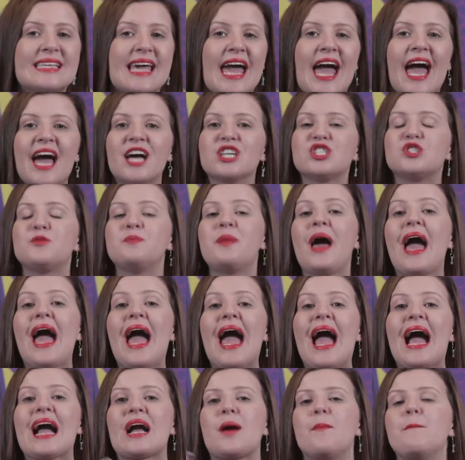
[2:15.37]
cash
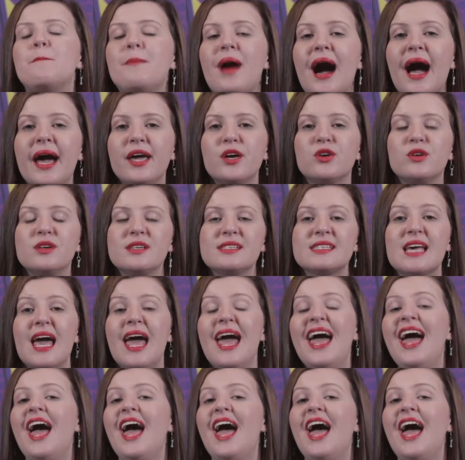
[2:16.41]
back, miles,